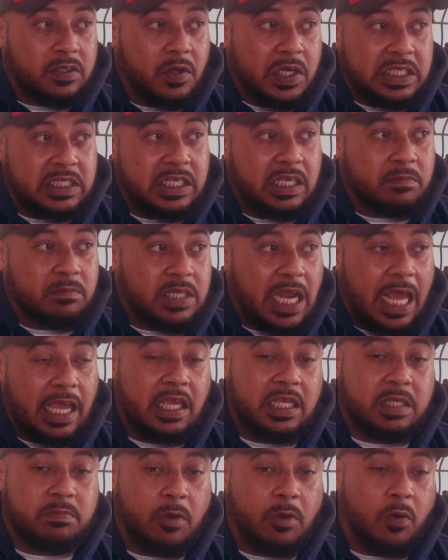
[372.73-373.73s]
So it seems
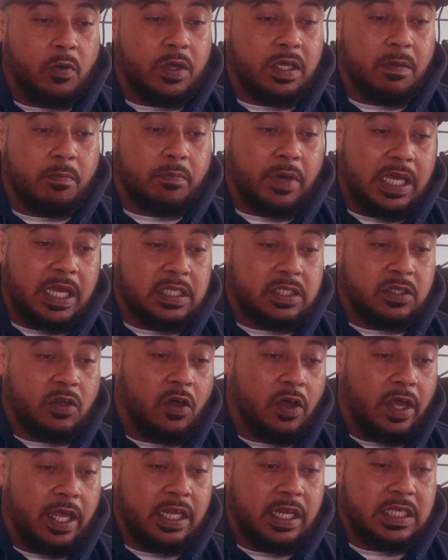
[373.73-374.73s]
like he's multiing, but he's
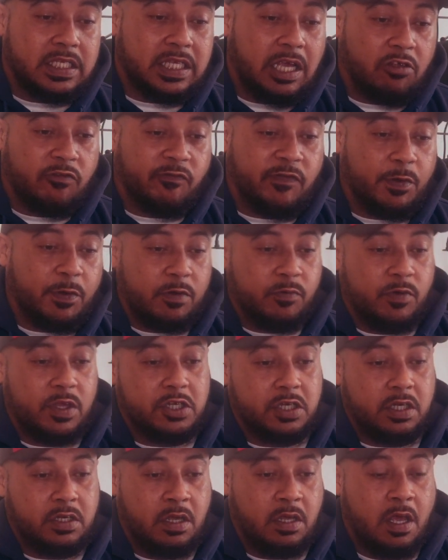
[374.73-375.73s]
not, and it sounds very
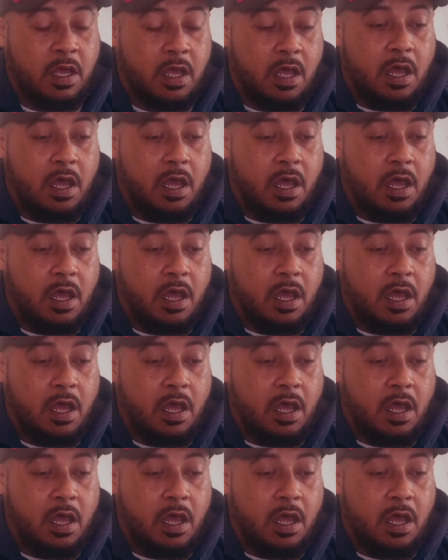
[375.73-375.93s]
rigid.